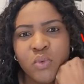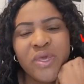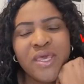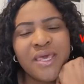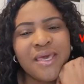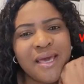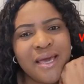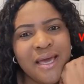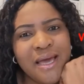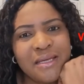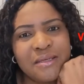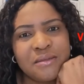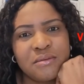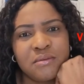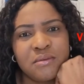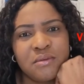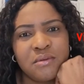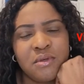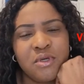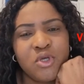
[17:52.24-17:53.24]
We
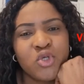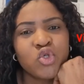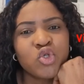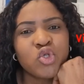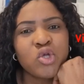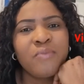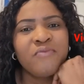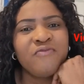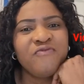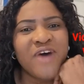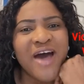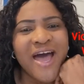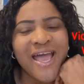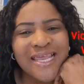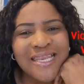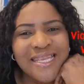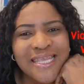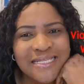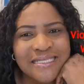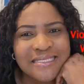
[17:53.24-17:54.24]
can stop
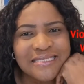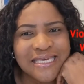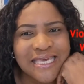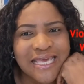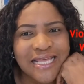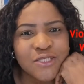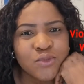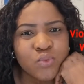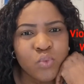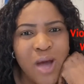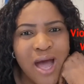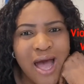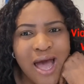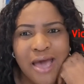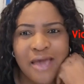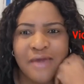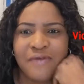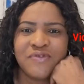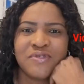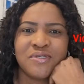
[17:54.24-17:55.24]
violence against
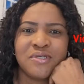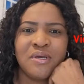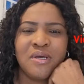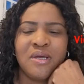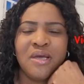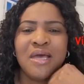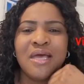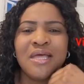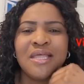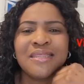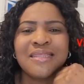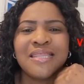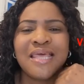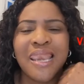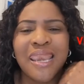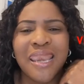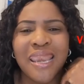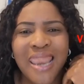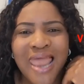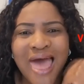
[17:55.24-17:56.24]
wives.
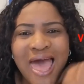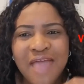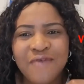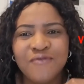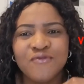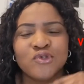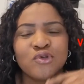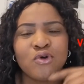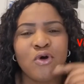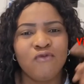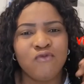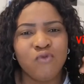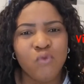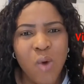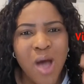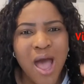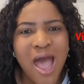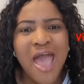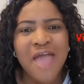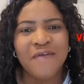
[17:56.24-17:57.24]
The lives of
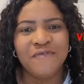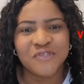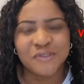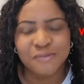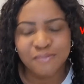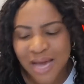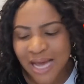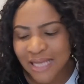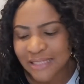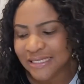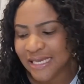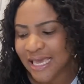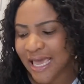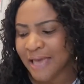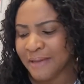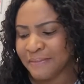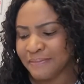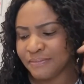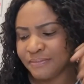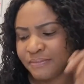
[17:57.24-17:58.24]
wives
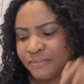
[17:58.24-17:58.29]
matter.